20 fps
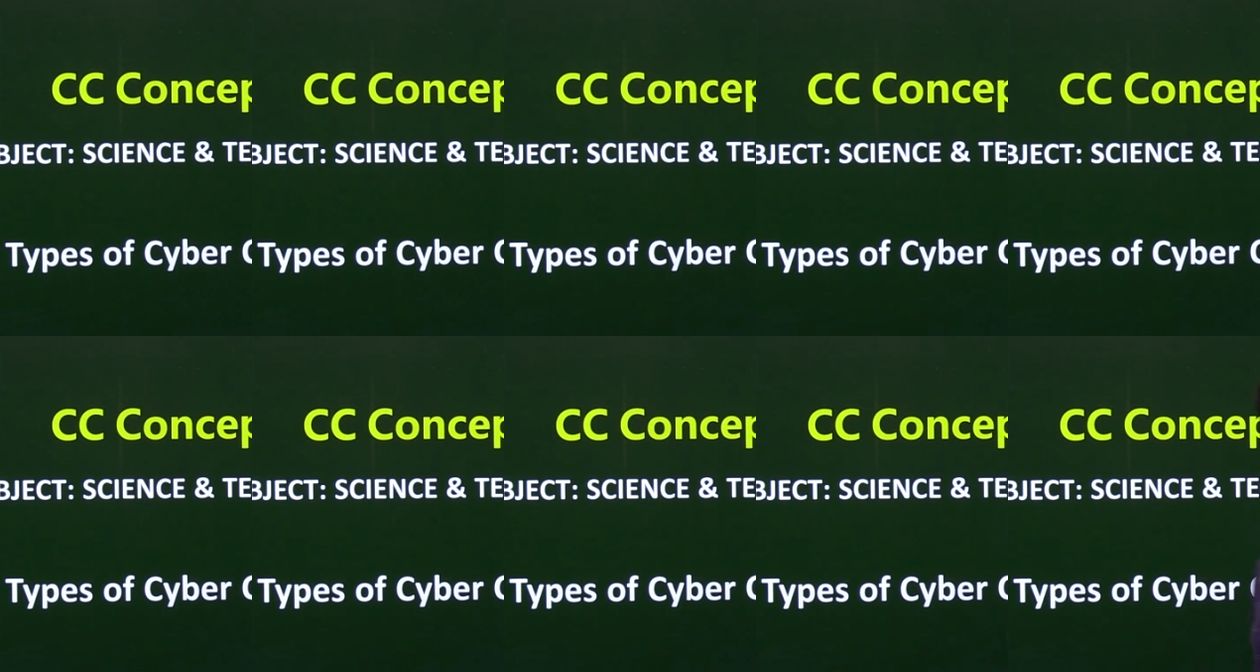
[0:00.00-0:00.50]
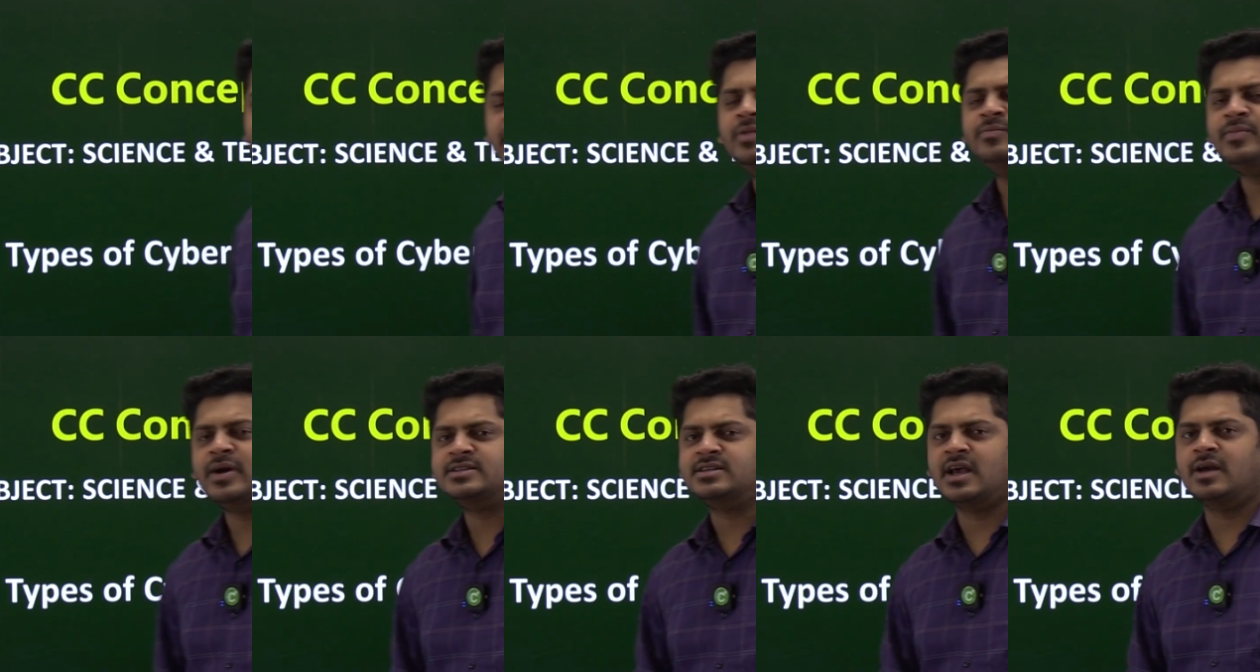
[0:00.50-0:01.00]
do we mean
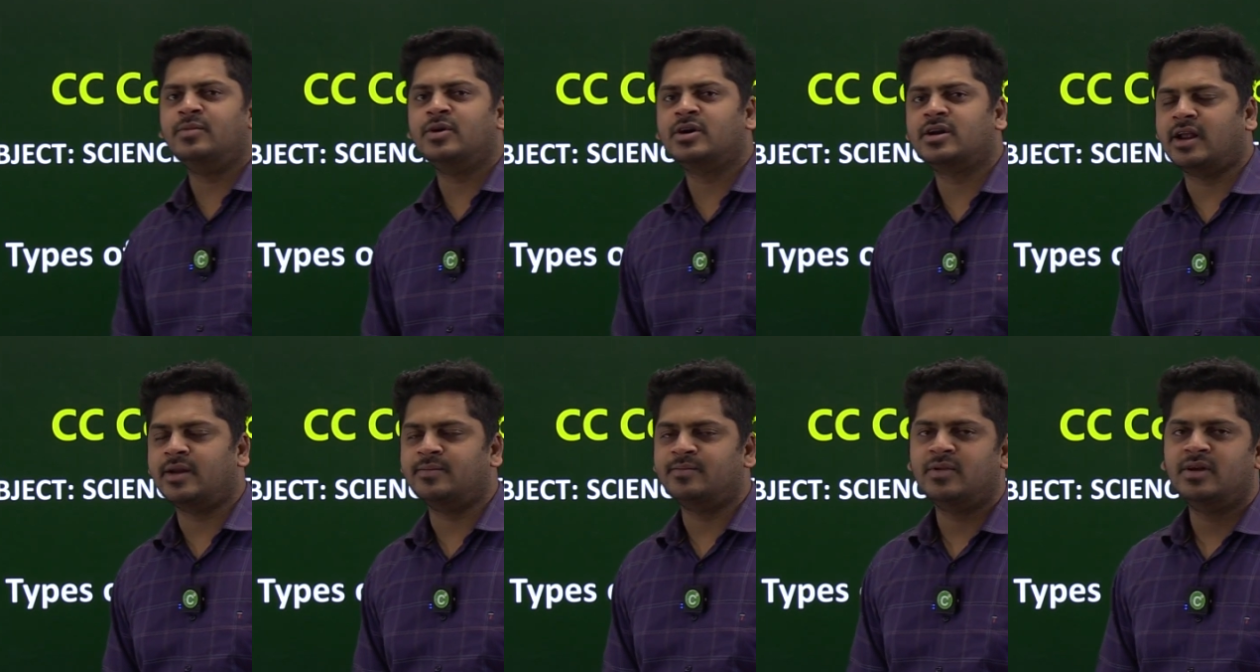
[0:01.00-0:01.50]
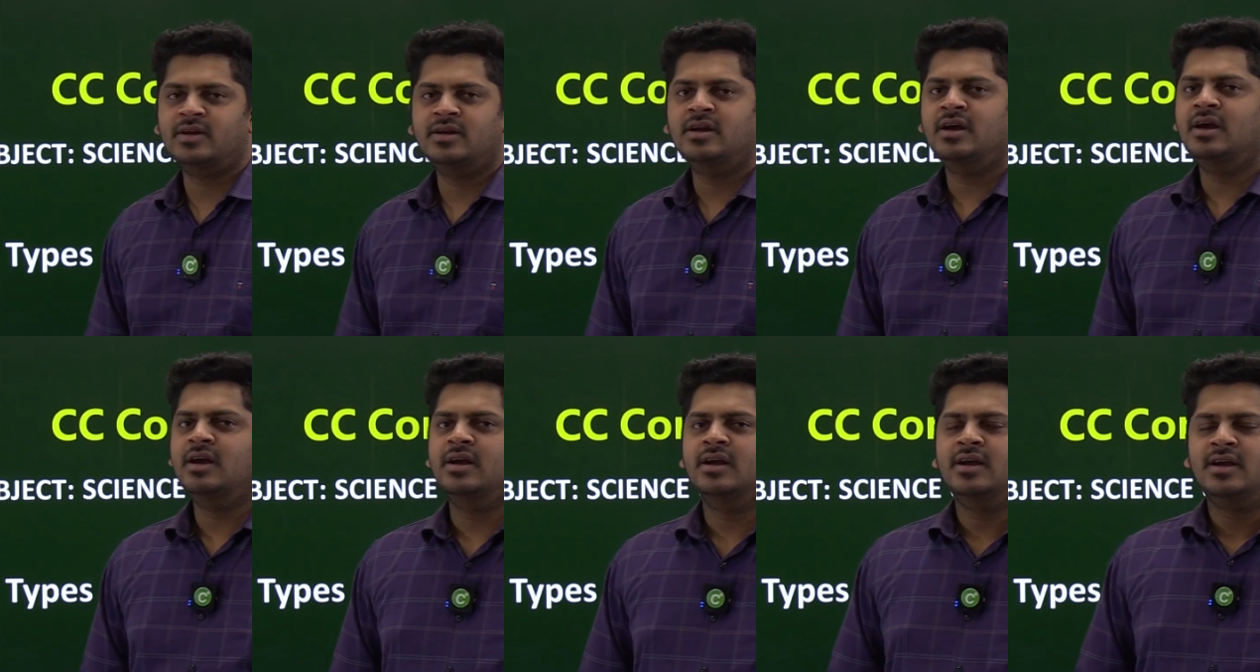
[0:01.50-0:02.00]
by cybercrime?
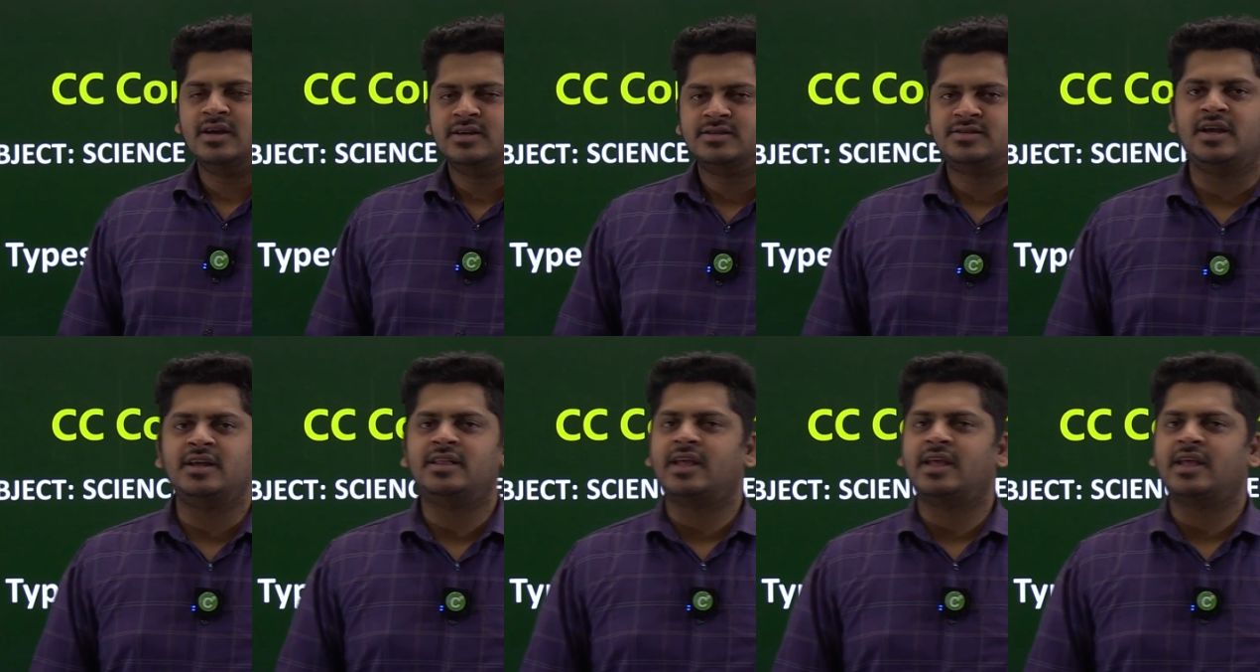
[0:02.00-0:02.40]
See,